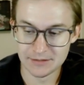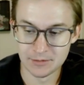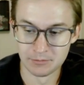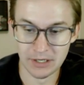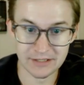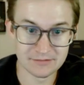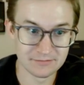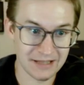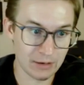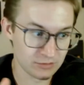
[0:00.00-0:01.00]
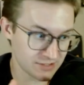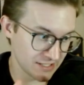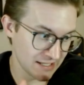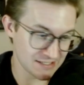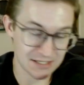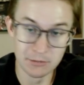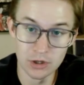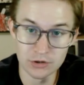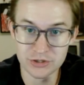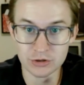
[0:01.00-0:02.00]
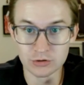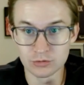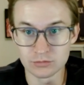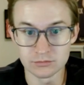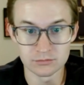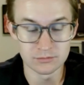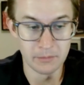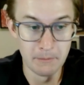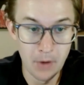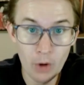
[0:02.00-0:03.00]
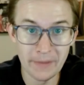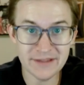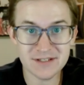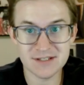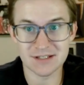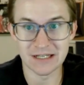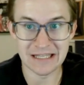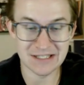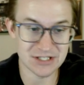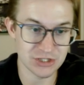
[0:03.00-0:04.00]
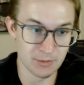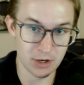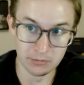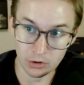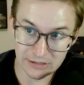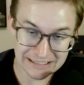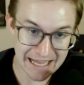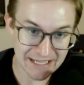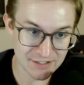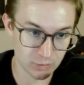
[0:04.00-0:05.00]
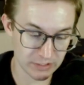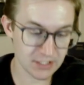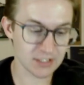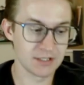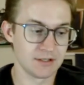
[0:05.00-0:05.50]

But I would say, similar to moments against Jamal Murray last week,